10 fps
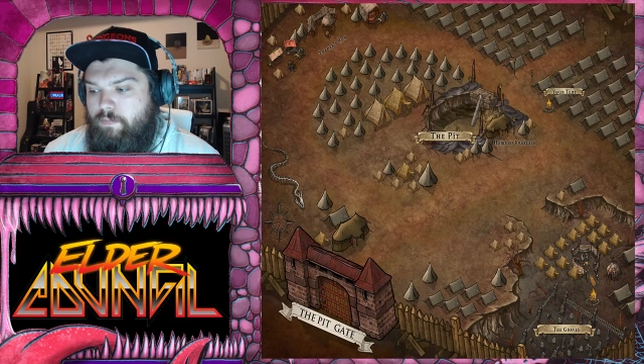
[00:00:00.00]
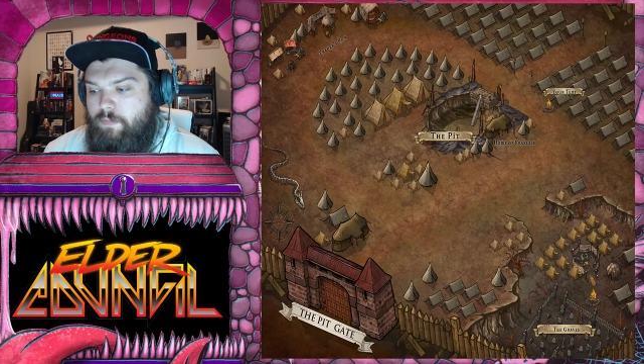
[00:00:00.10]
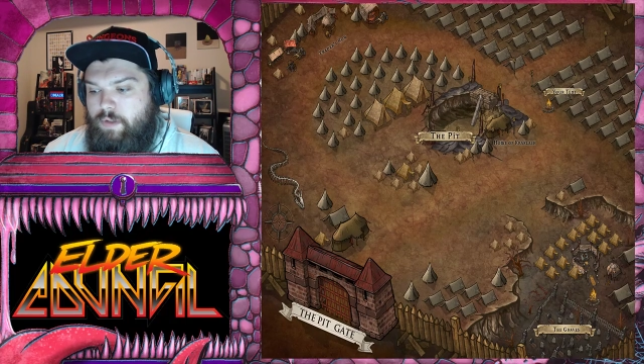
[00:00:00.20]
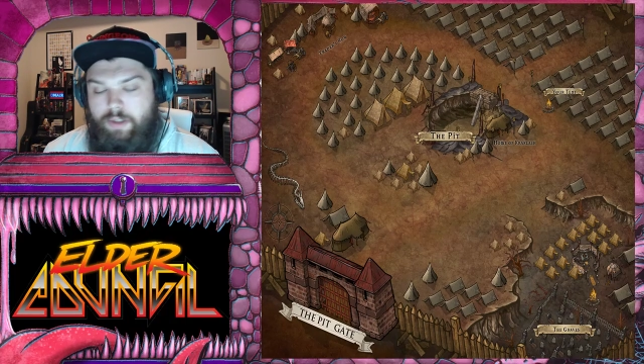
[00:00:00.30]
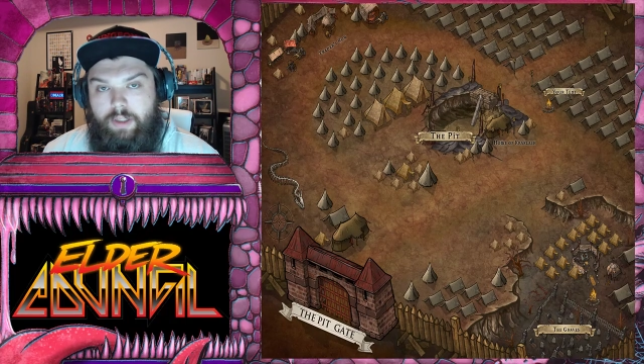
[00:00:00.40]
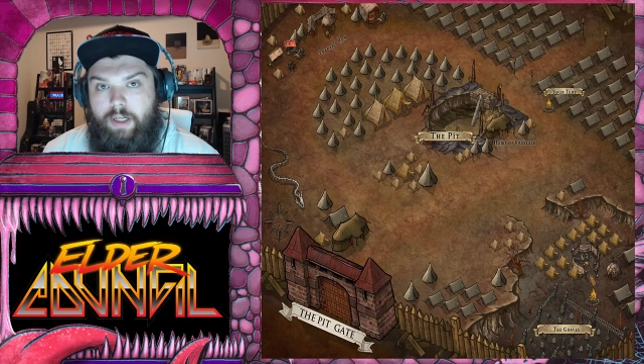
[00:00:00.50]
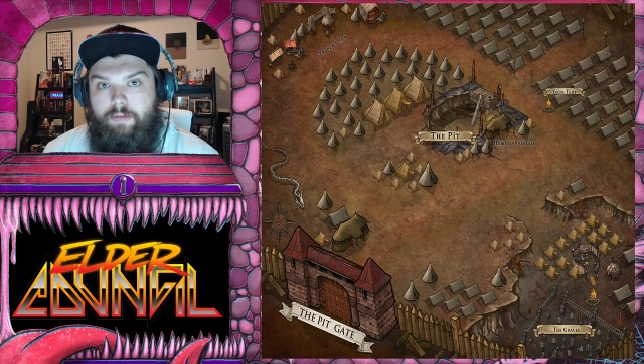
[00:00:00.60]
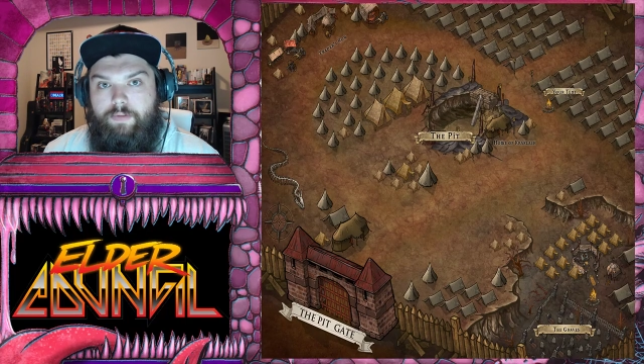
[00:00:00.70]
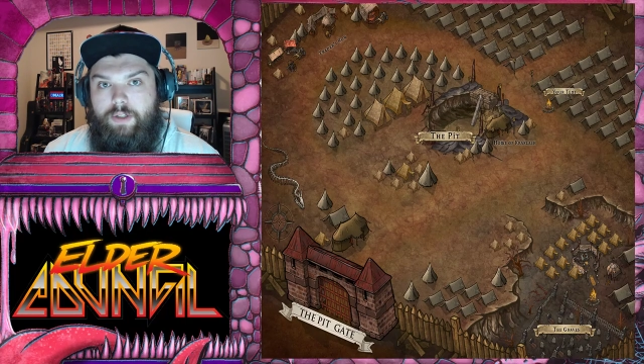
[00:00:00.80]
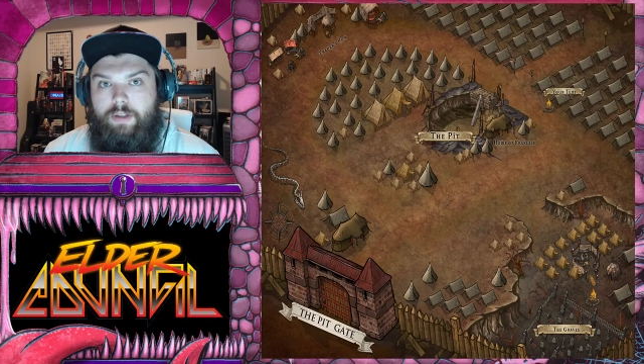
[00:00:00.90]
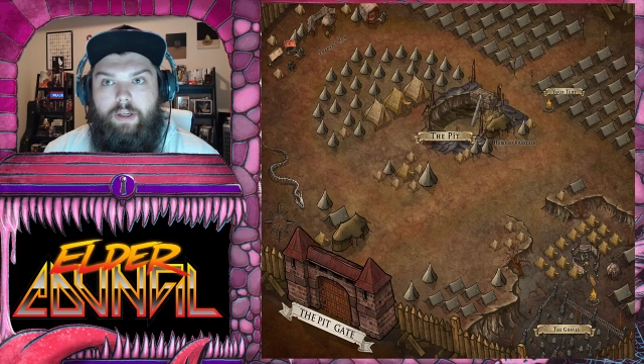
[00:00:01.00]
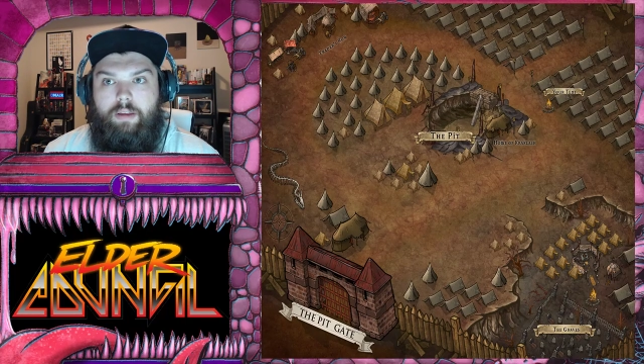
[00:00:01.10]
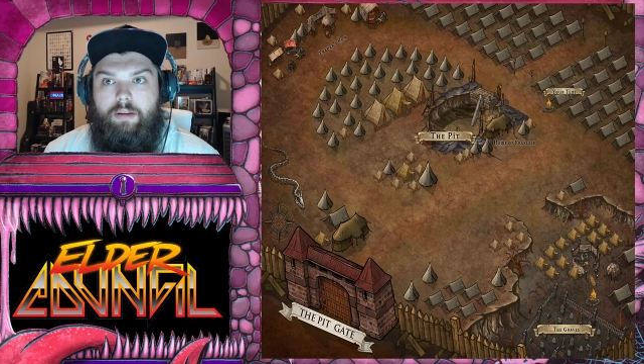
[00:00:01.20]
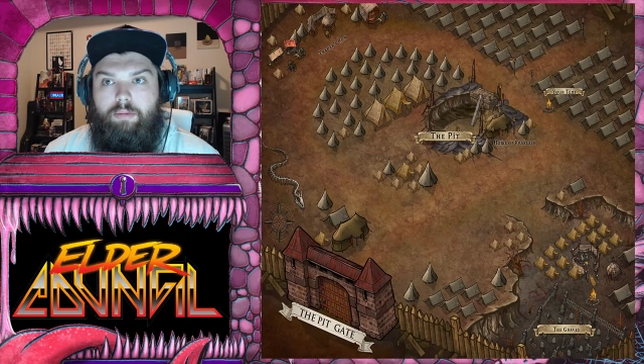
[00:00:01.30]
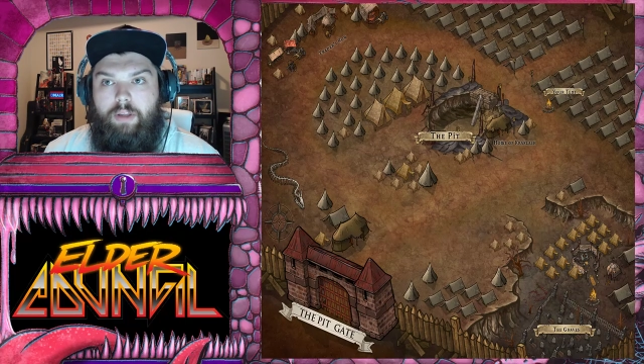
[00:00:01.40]
She's kind of just
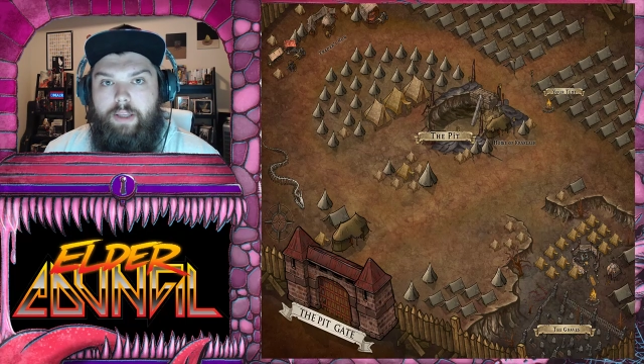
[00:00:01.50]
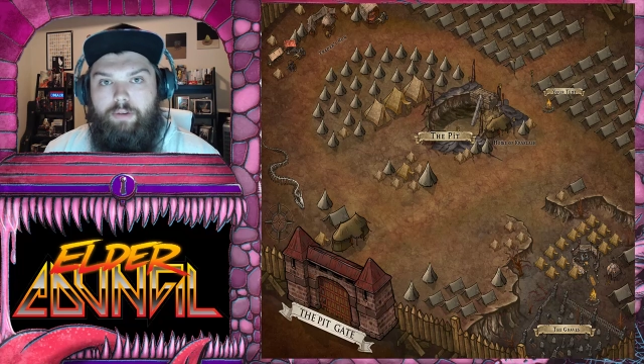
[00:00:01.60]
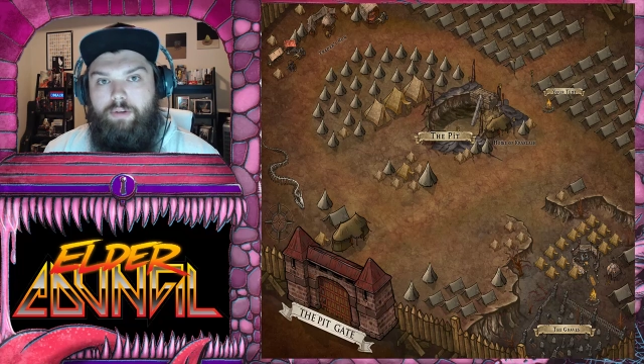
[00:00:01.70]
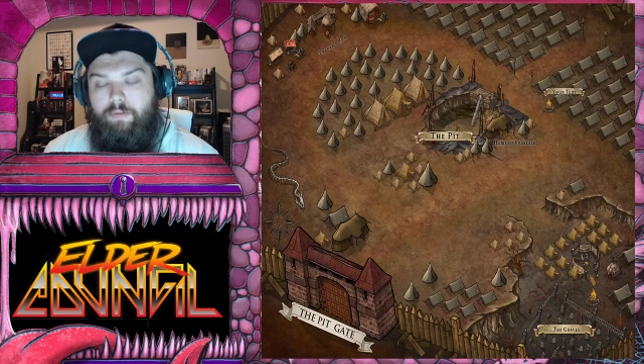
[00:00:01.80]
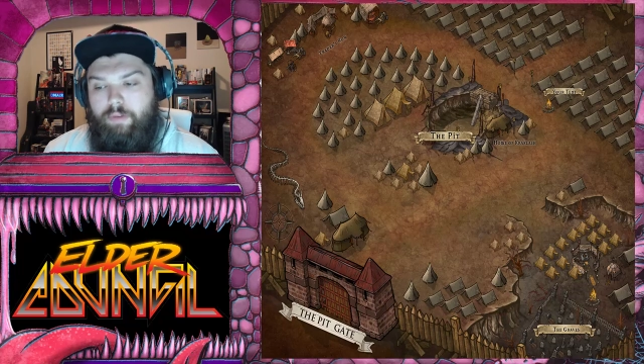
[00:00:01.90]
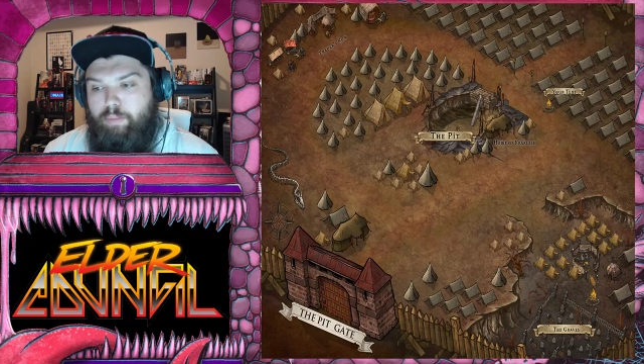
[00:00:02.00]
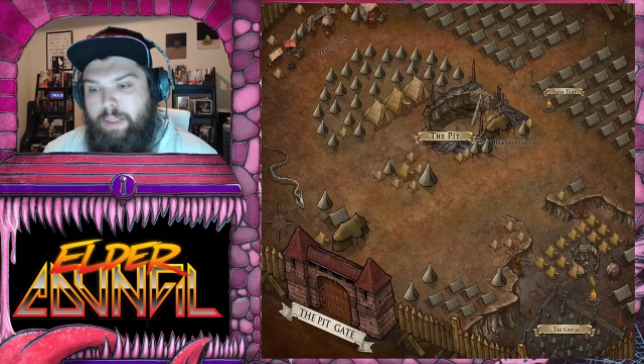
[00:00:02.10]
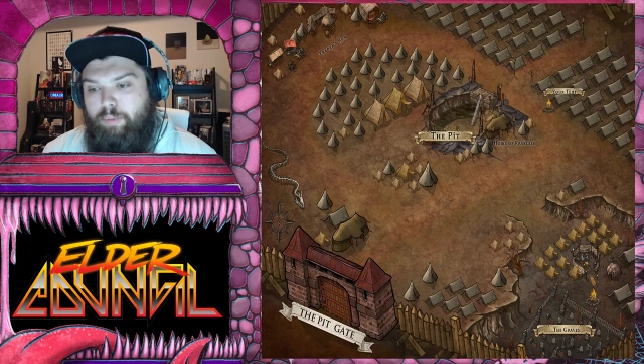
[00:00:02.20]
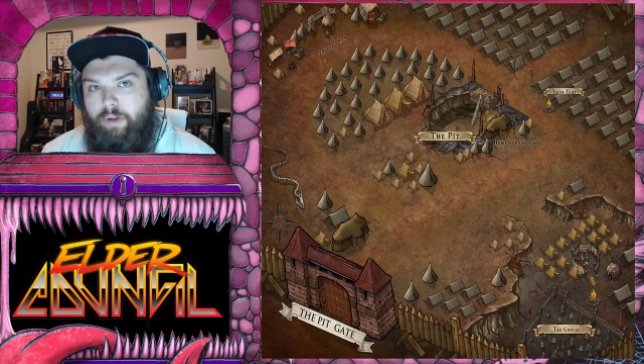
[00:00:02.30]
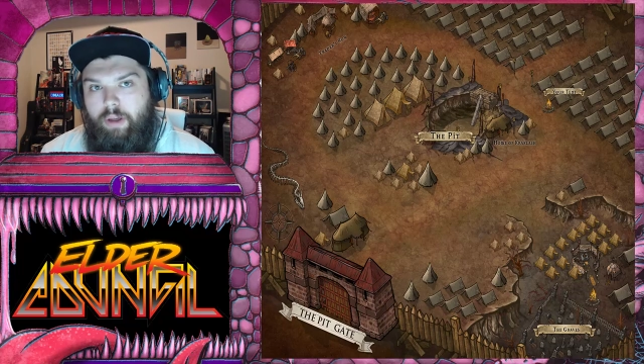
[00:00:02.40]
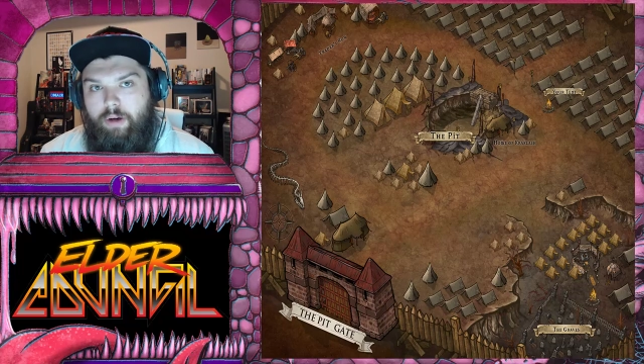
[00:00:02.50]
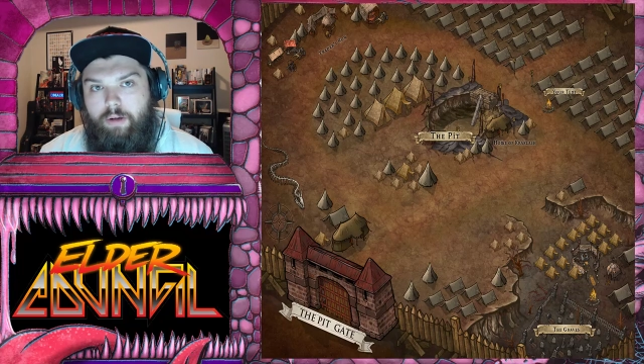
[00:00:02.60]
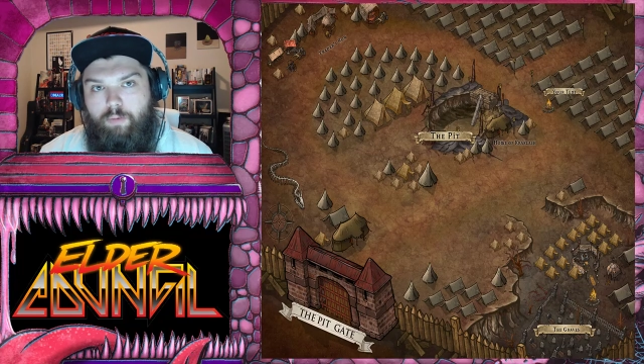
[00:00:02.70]
like the leader of the people here.